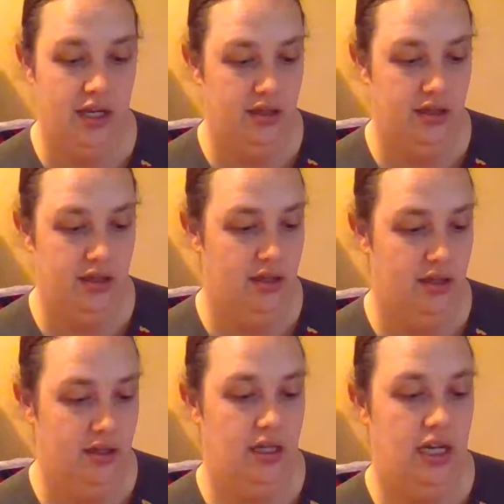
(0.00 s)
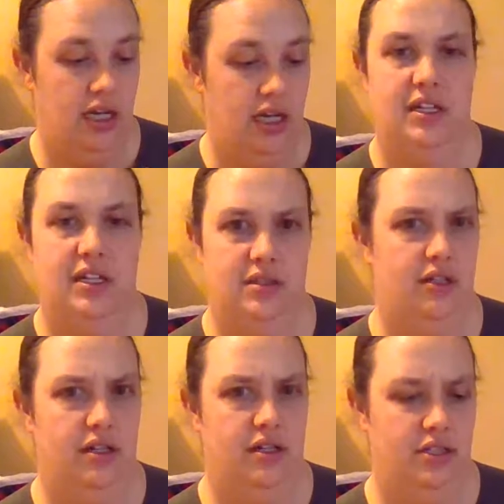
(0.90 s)
Calvin still
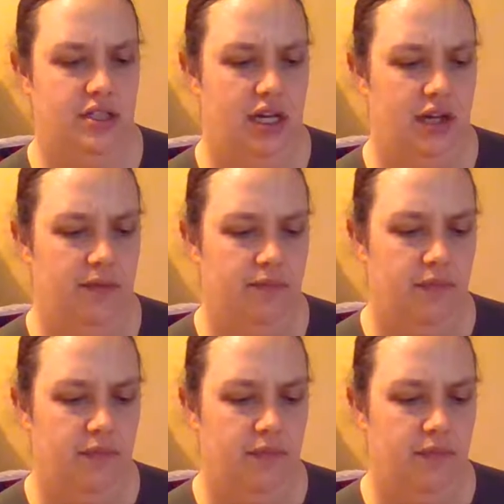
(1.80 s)
didn't understand.